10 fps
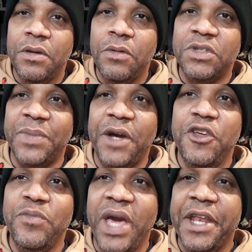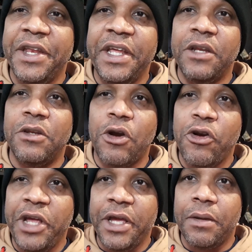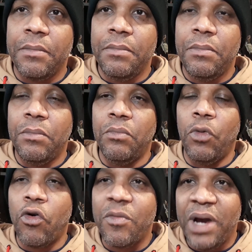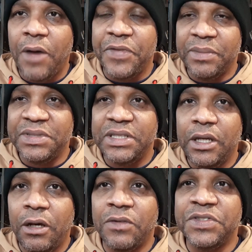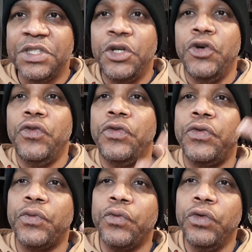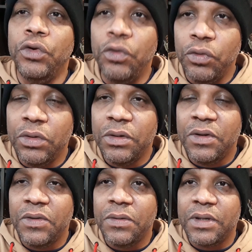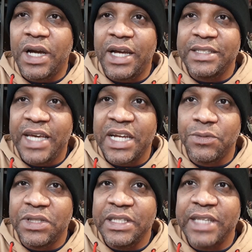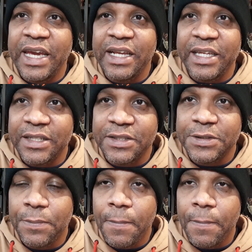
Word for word: was about humanity learning more about themselves through contact with these aliens.